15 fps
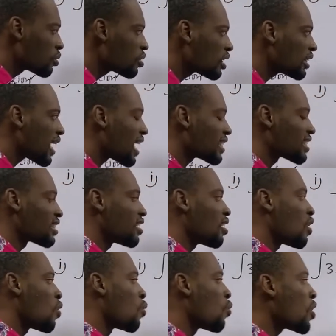You know that
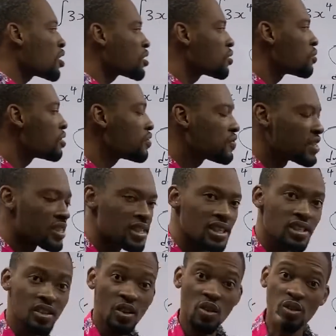once you
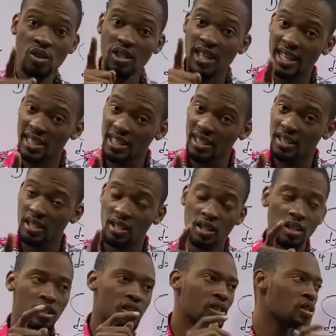differentiate a constant,
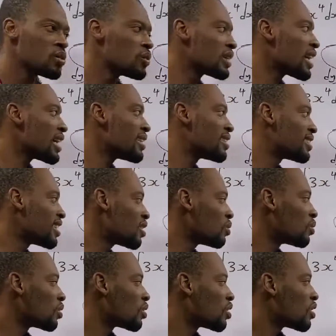you will get
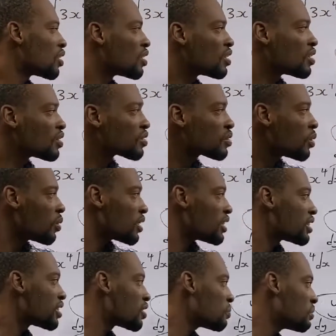zero. So
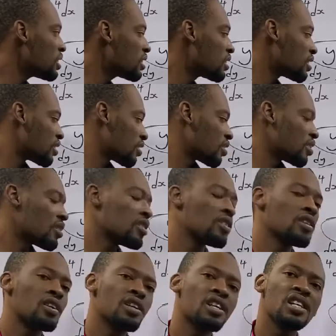it is missing.
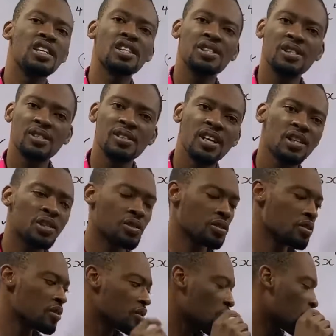In
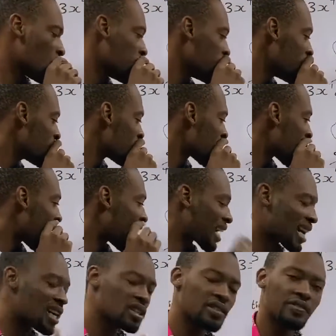integration, we need to
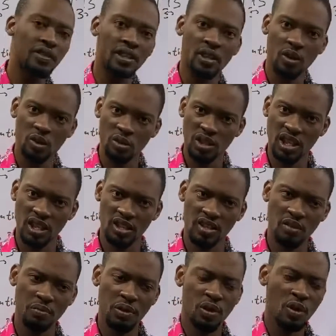account for the constant
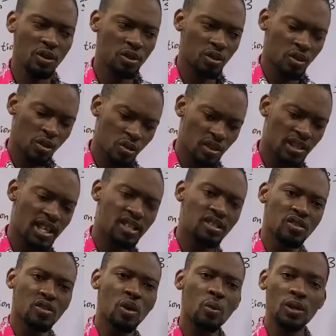because
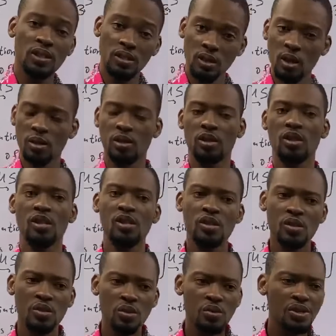constant is always lost
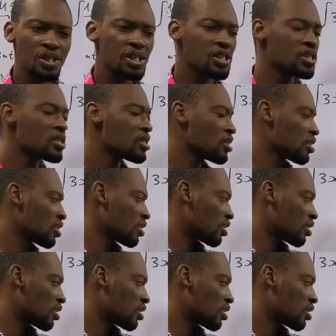during